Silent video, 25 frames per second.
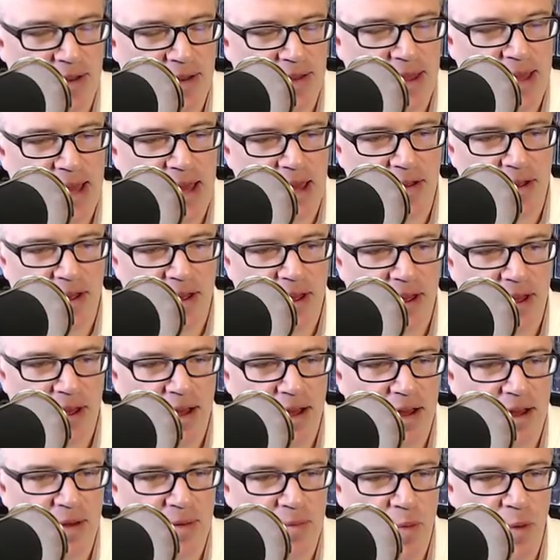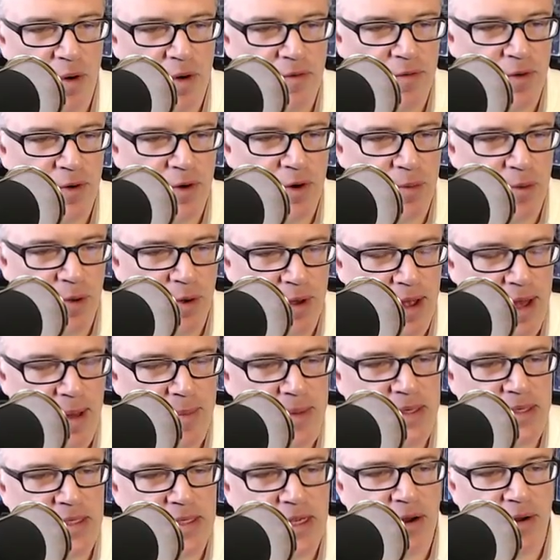And they had more verbal
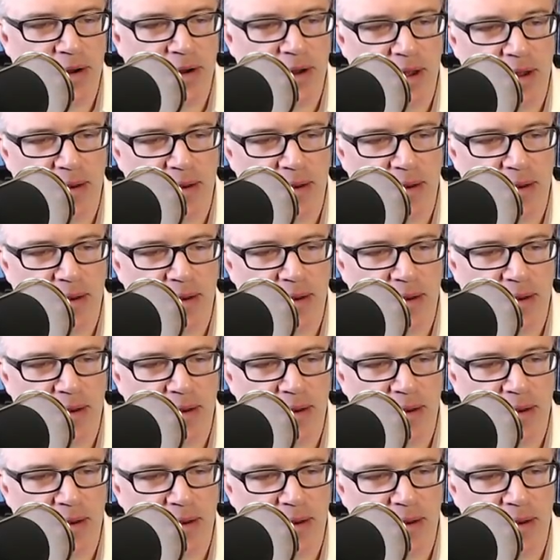commentary